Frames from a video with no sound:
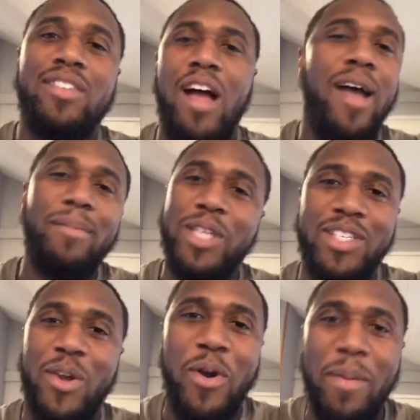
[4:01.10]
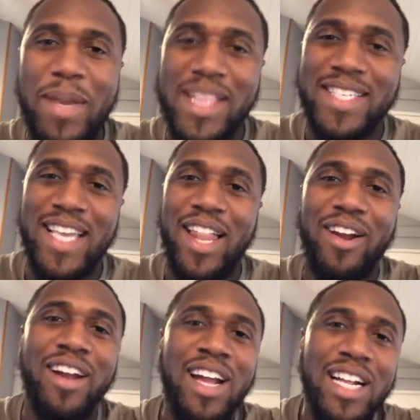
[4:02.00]
So now I'm just going to meet the
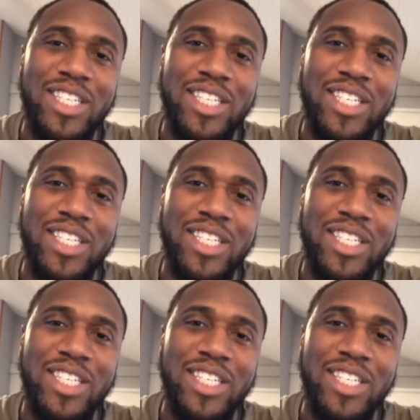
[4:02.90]
seller,